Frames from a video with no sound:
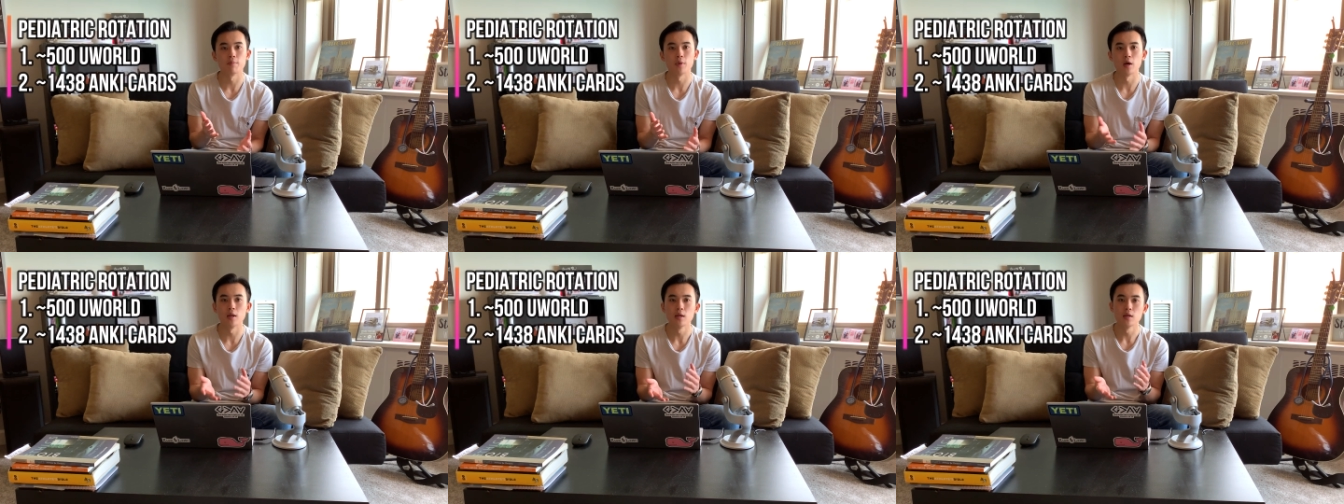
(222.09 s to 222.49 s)

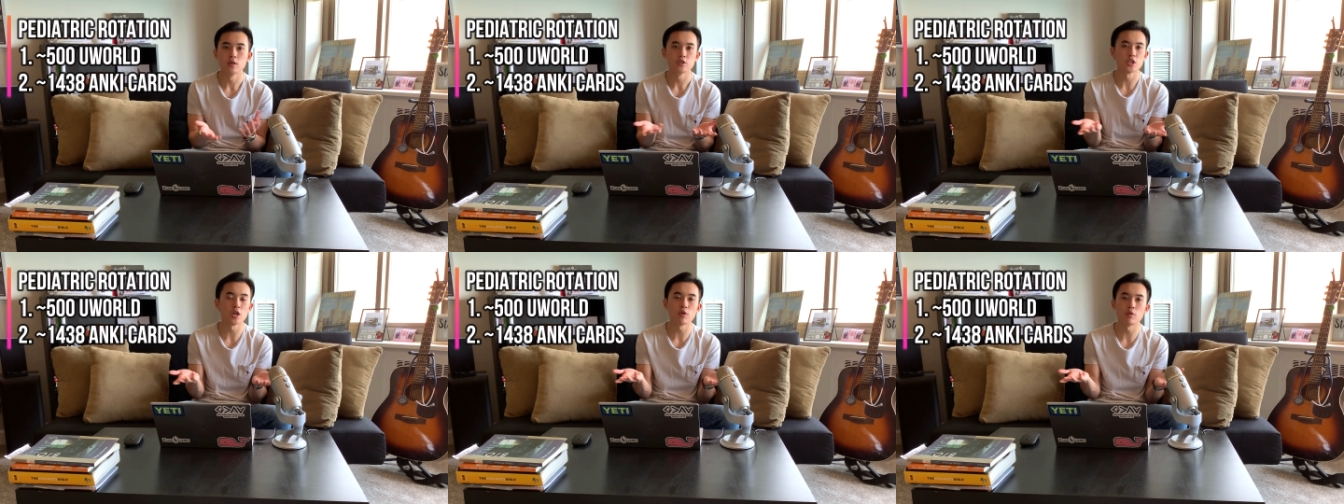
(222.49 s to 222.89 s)

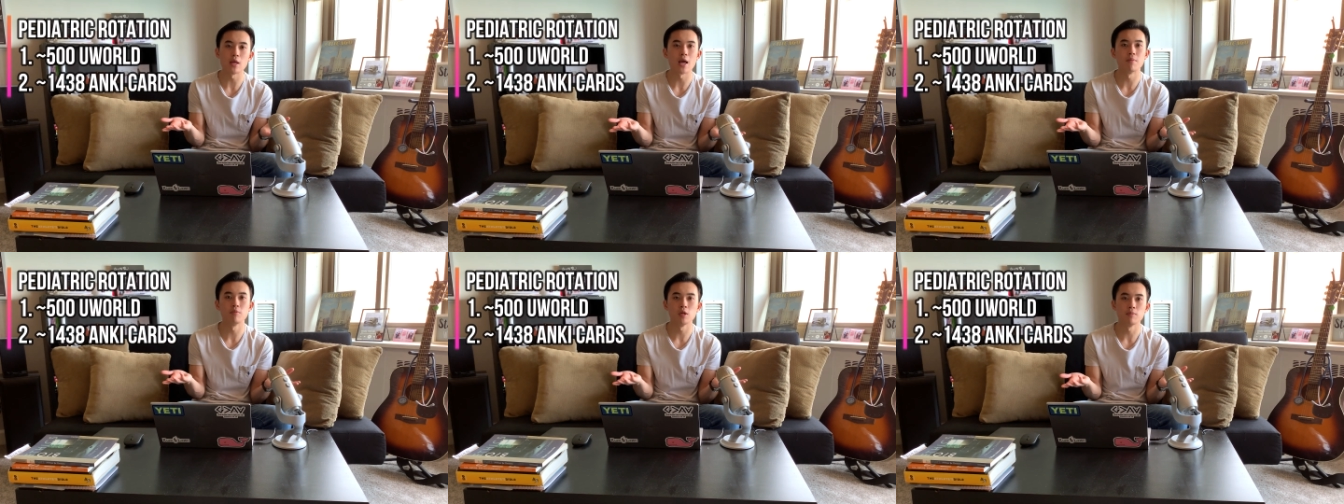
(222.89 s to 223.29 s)
but generally
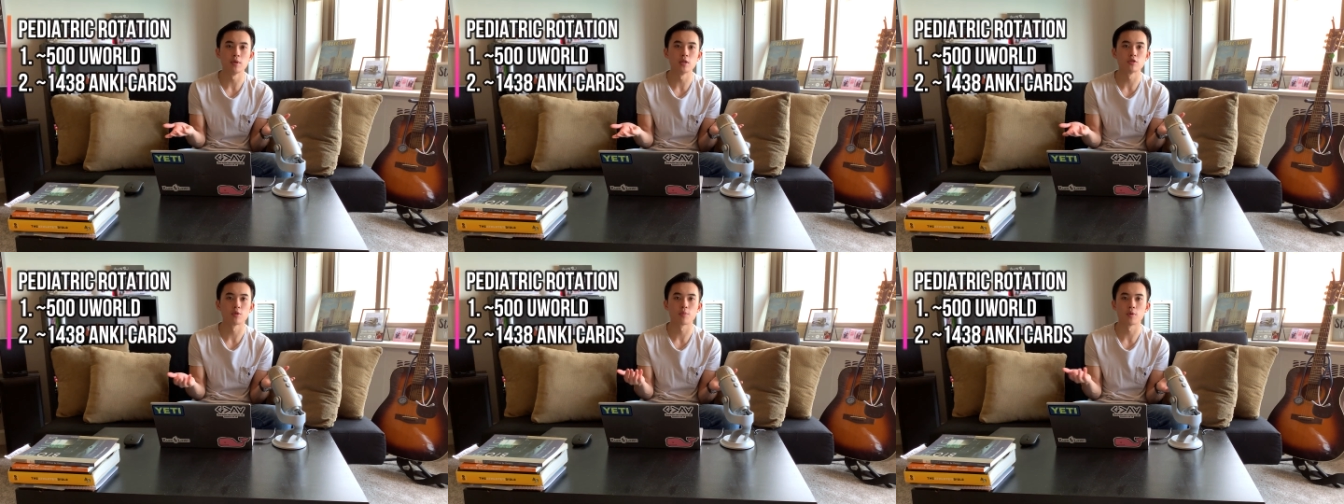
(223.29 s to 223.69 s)

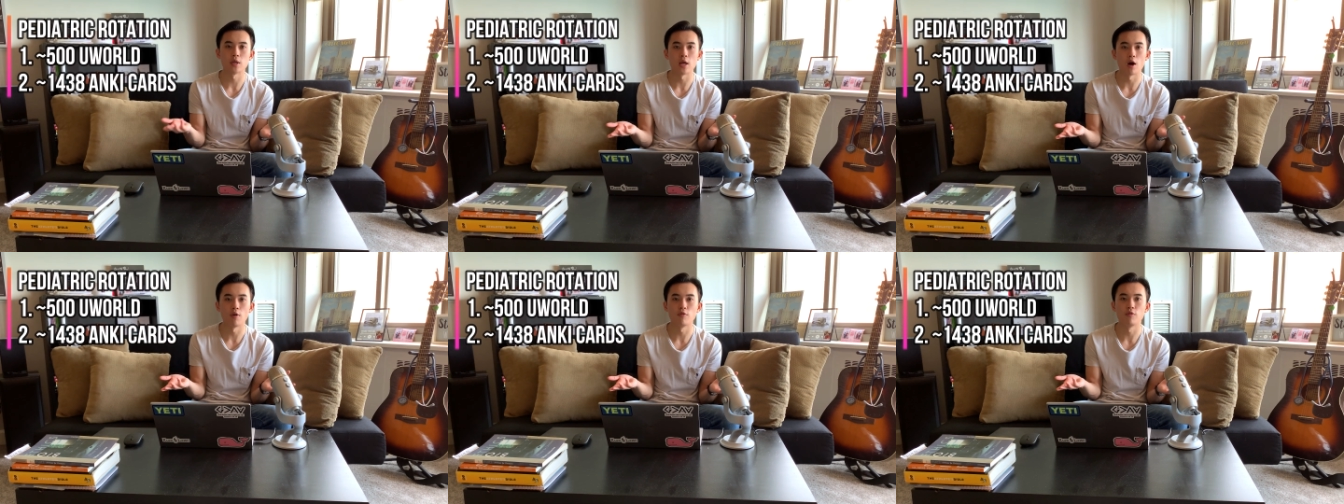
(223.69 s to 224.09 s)
NBMEs are
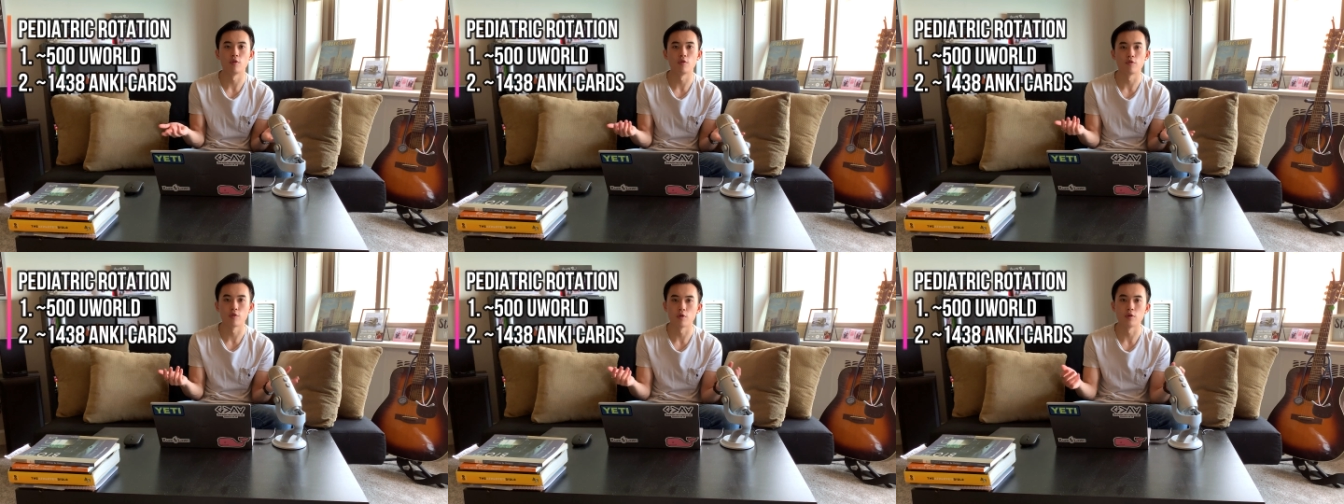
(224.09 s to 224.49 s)
pretty
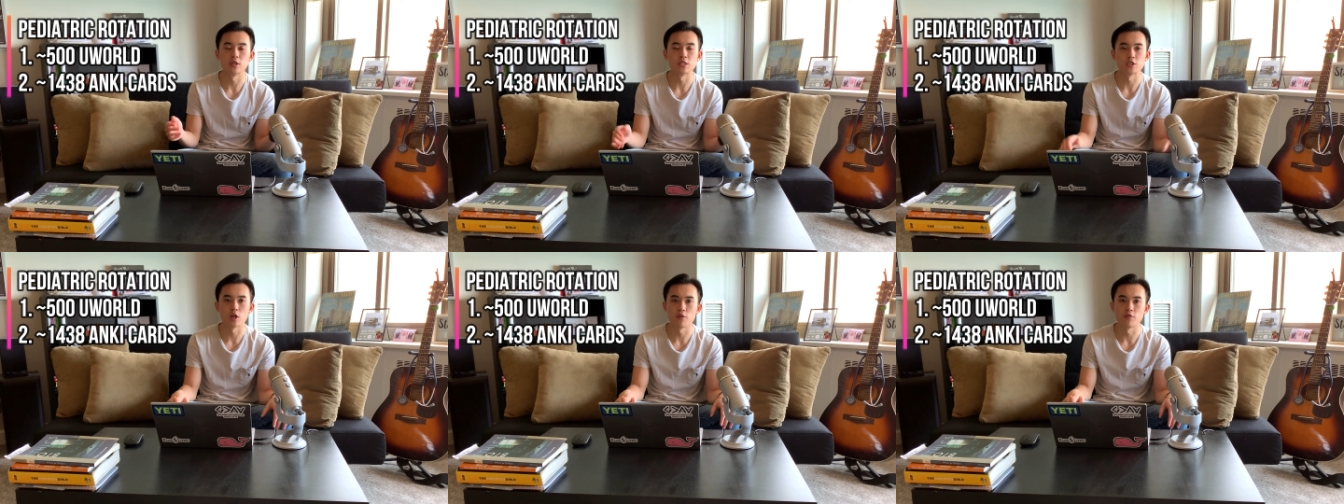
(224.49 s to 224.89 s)
helpful for
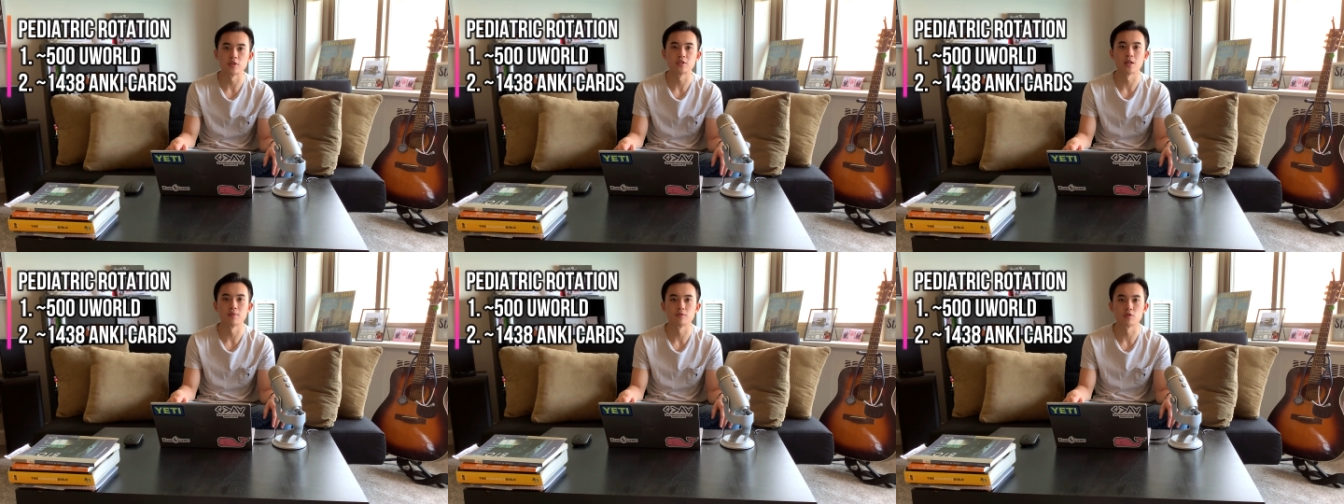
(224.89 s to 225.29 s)
these shelf
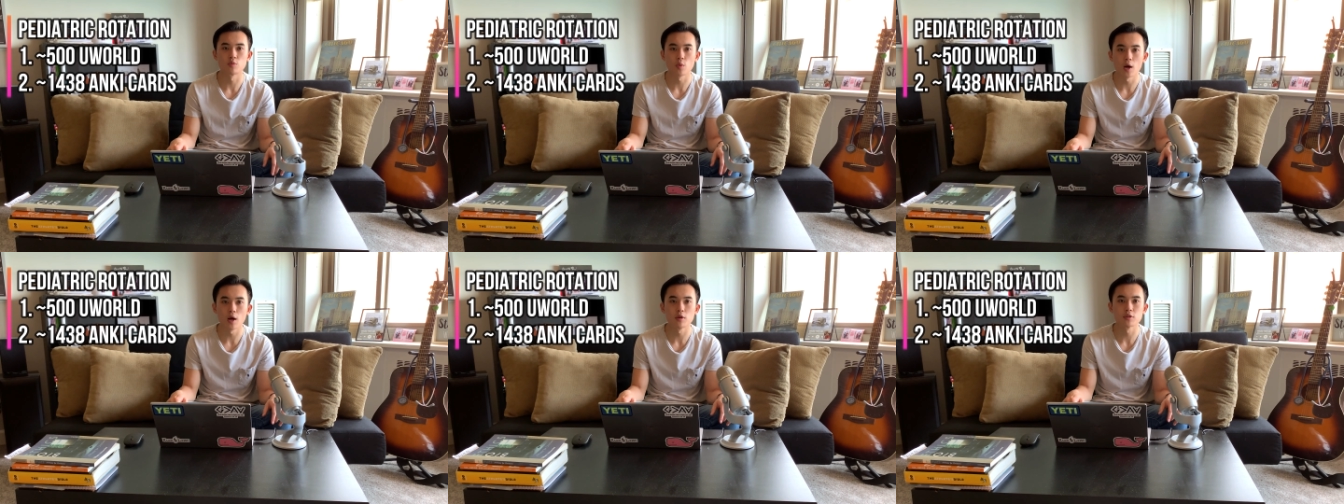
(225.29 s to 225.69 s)
exams as
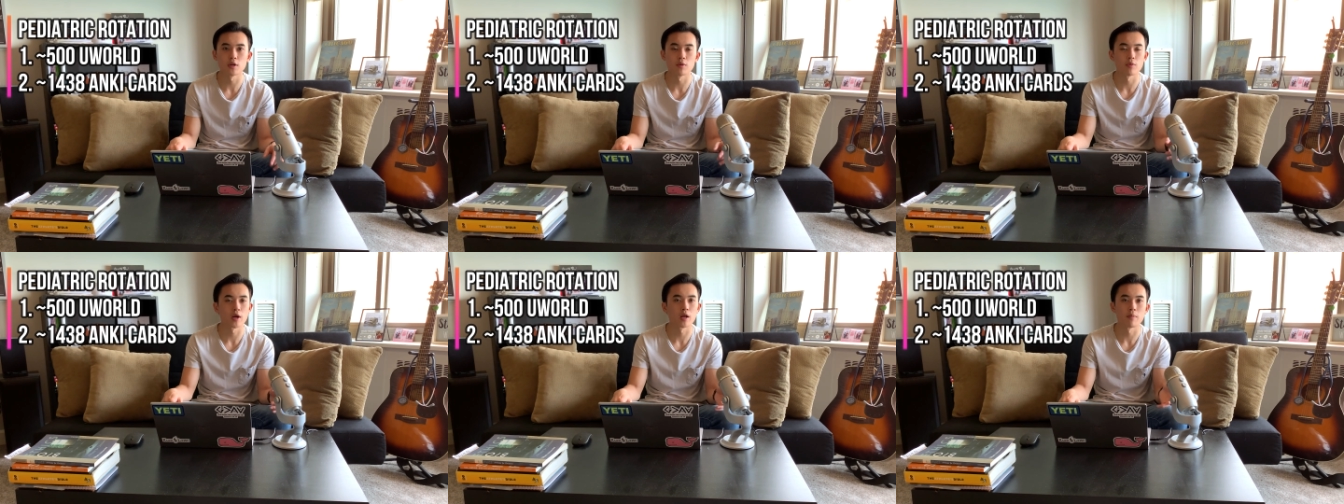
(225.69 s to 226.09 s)
well.
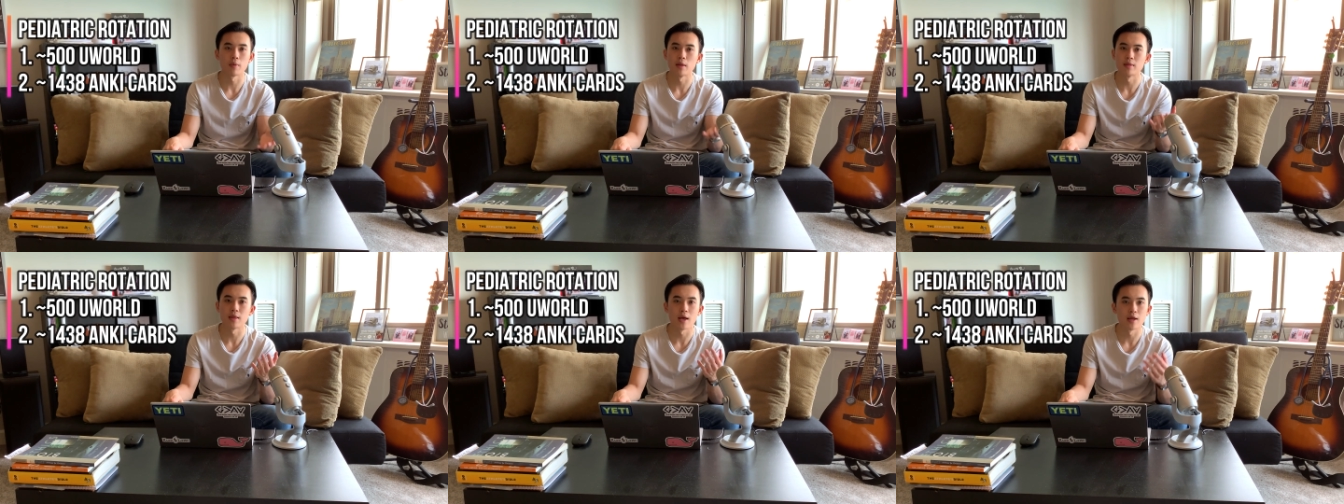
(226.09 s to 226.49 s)
So I'd
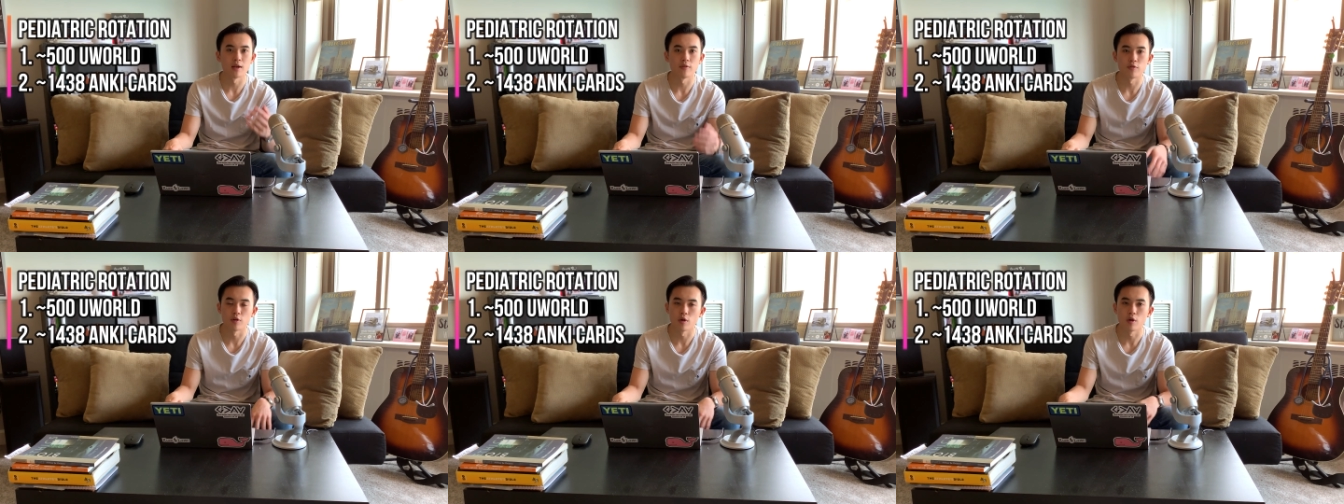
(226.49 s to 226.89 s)
recommend that
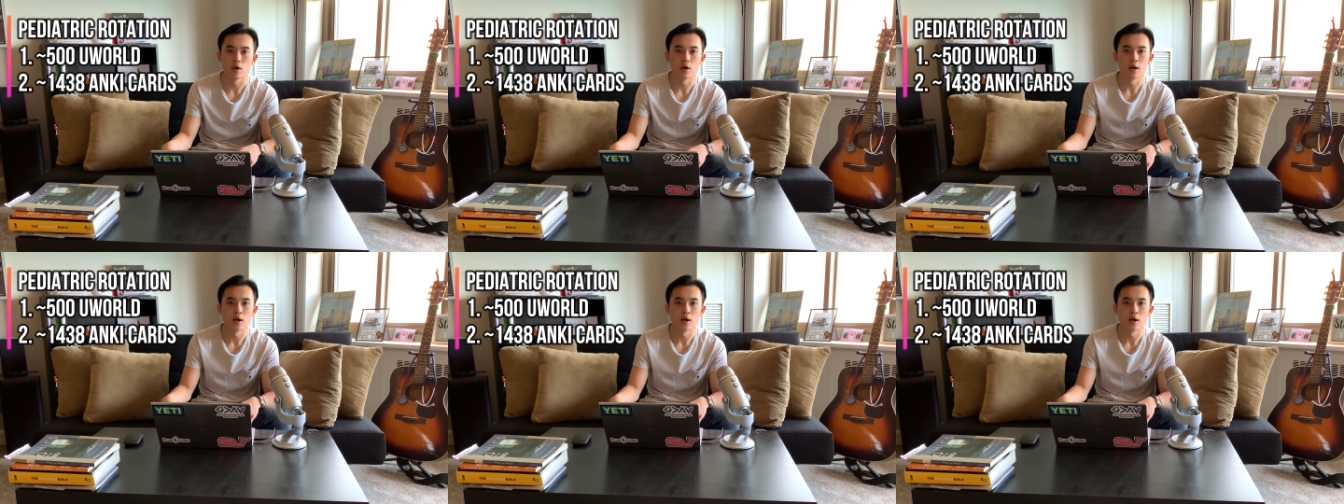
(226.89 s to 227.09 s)
if you're,